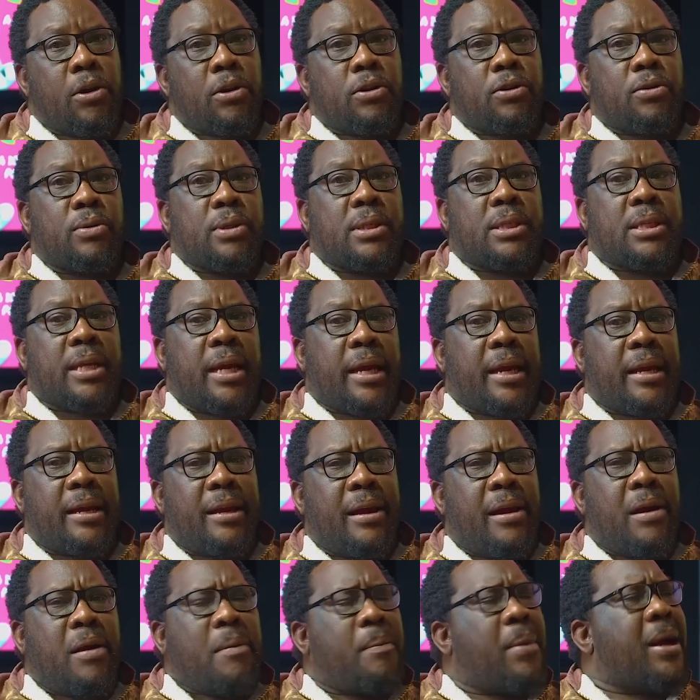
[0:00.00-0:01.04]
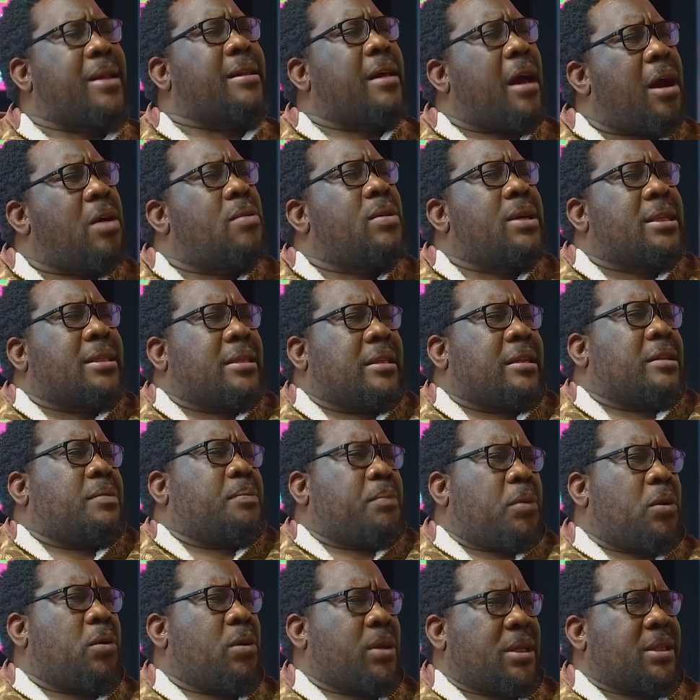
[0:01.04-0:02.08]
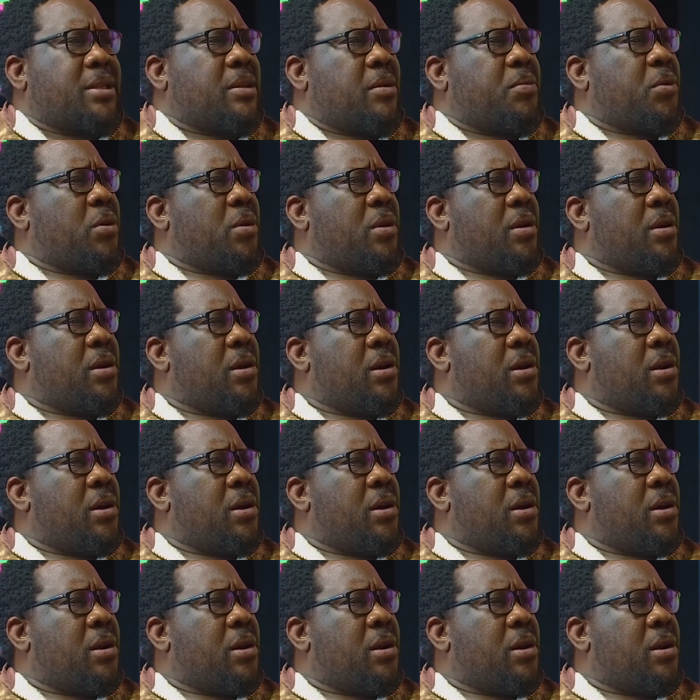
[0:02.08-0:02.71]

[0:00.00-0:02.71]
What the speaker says: to say, but how is it possible?